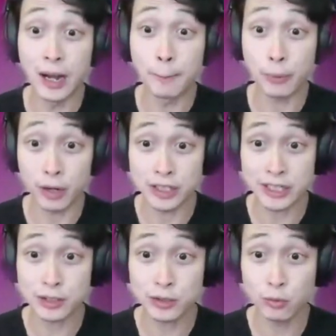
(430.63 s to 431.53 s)

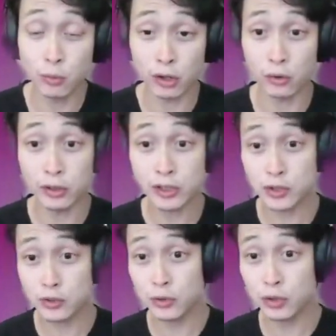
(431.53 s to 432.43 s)
projects who are going
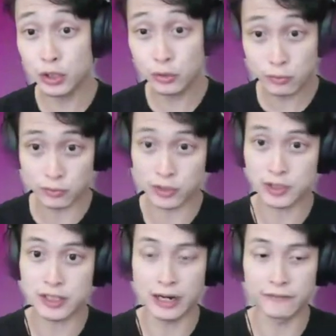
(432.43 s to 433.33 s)
to use
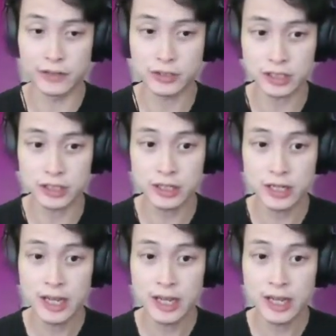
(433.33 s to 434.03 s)
their infrastructure.